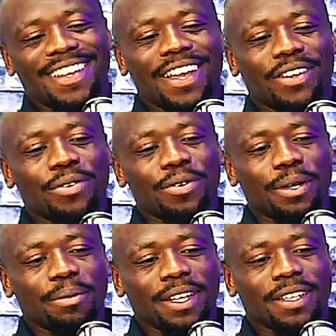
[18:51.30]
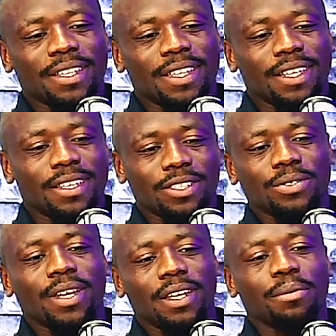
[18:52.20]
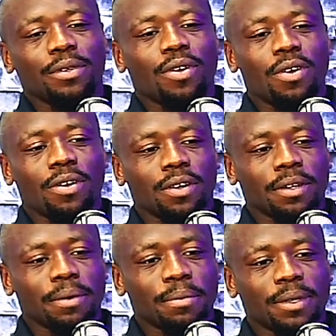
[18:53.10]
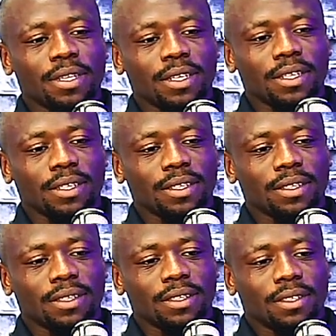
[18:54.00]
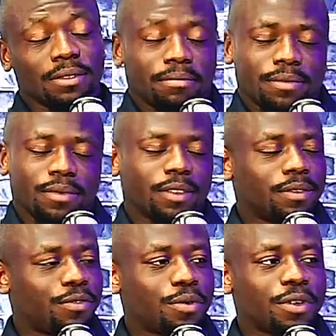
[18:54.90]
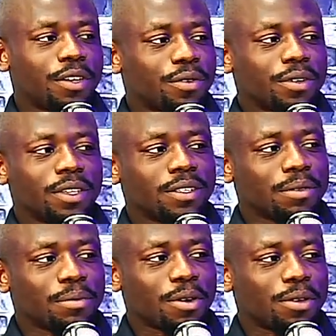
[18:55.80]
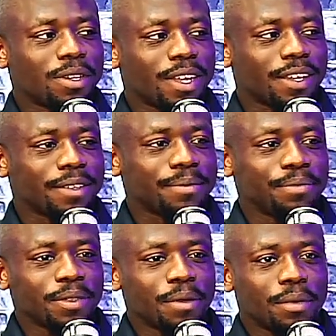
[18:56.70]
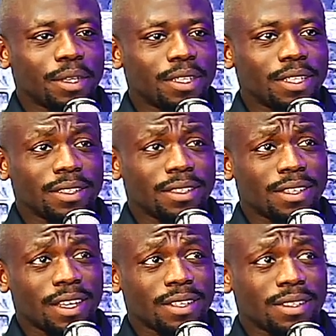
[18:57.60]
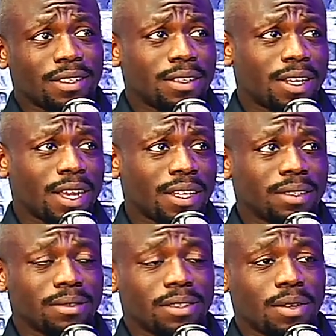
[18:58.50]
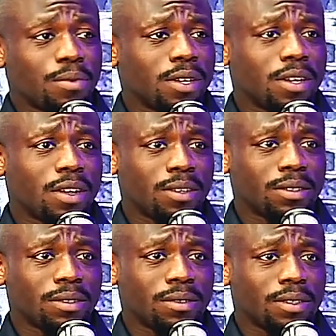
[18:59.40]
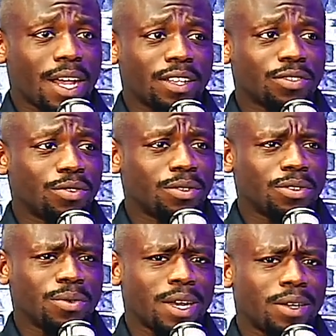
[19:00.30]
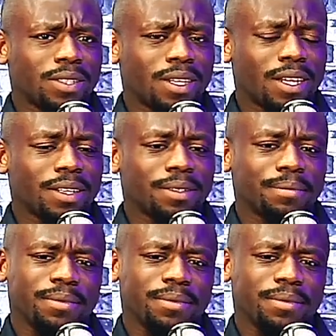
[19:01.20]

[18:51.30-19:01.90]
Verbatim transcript: I grew up like that, thinking that you had to be hard because for whatever reason, bro. Like, but it didn't take until like somewhere along high school to where I was like,